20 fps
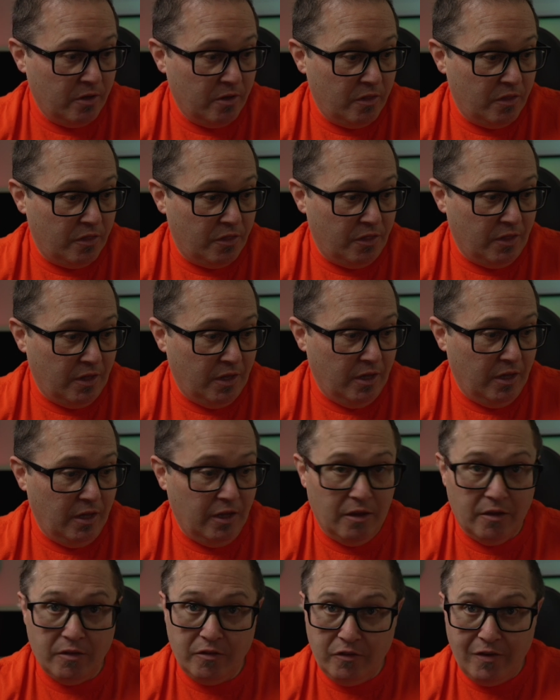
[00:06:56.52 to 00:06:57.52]

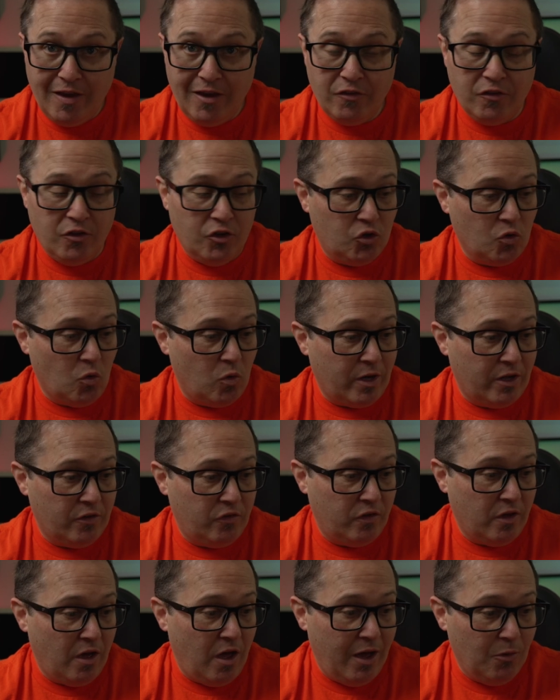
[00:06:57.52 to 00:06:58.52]
the Tesla shortcuts
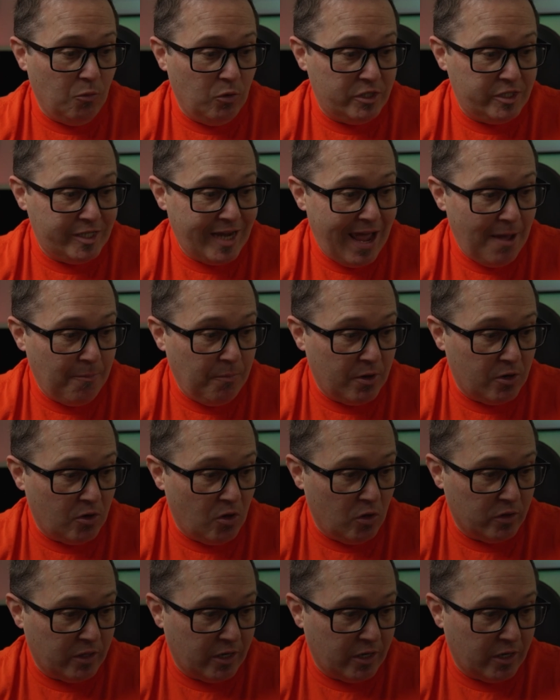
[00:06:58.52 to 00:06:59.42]
here, I would tap and hold.